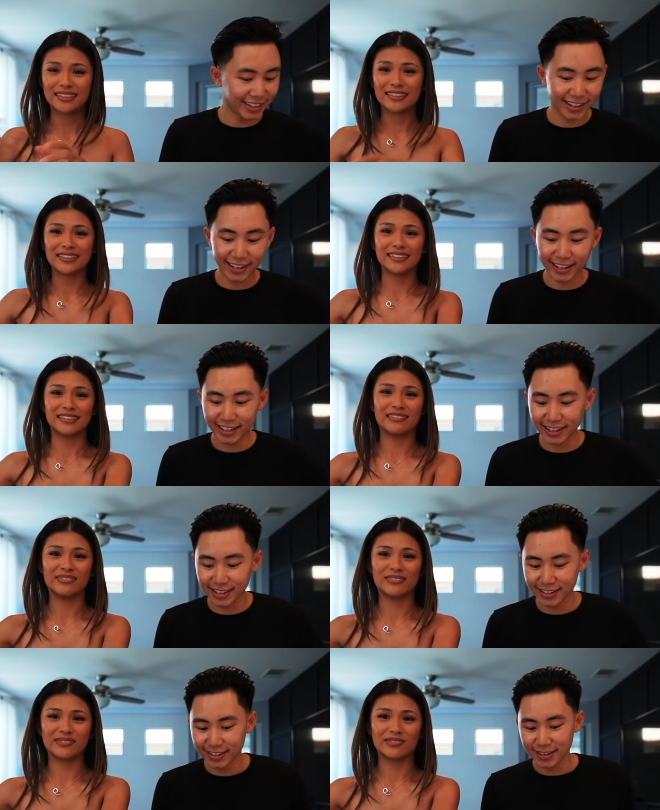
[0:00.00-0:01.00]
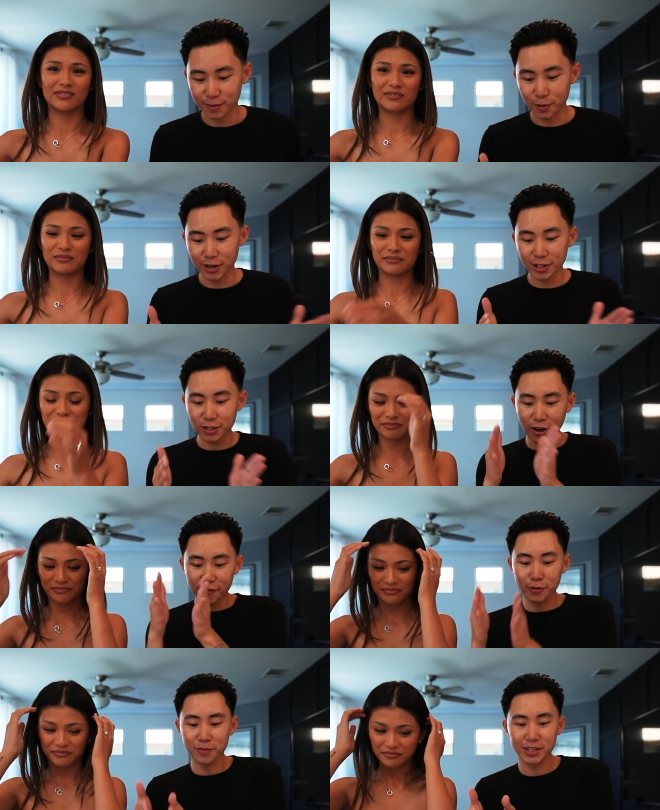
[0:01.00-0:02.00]
Speaker 1: and we're gonna
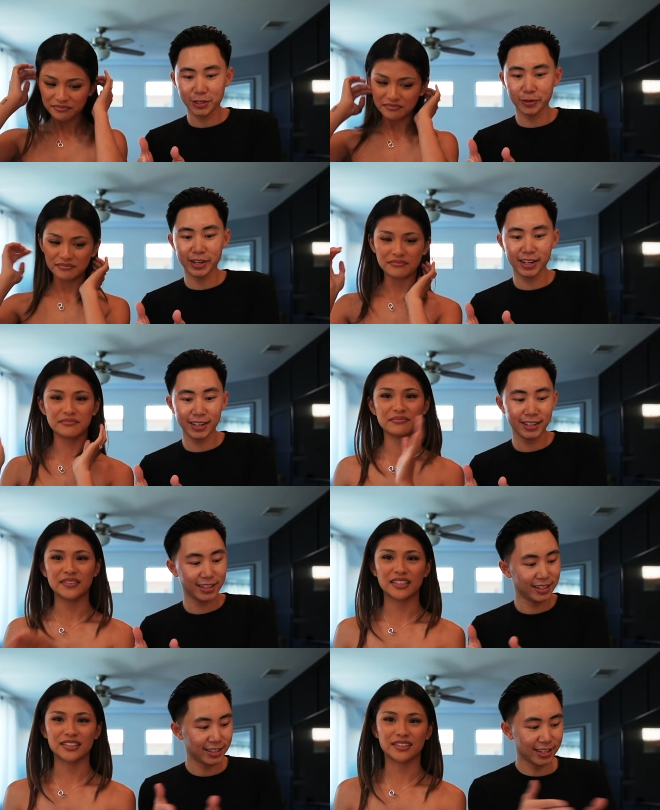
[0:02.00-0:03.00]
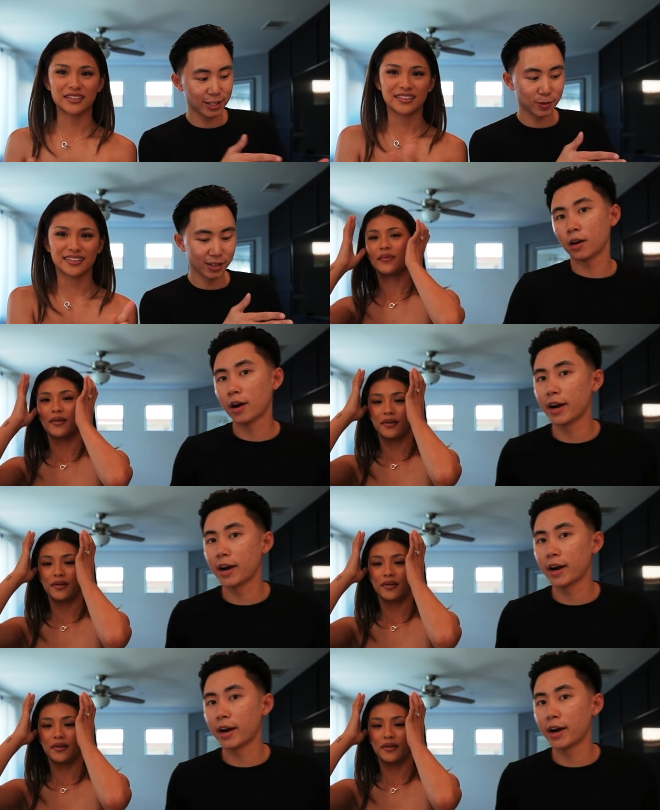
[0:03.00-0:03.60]
start from this way to this way. All